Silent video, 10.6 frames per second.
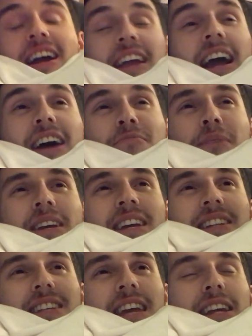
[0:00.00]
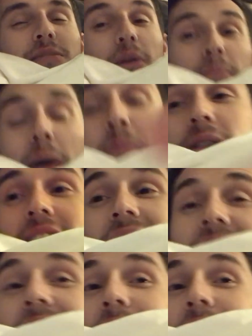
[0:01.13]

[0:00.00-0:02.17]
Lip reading: have my key to get into my apartment,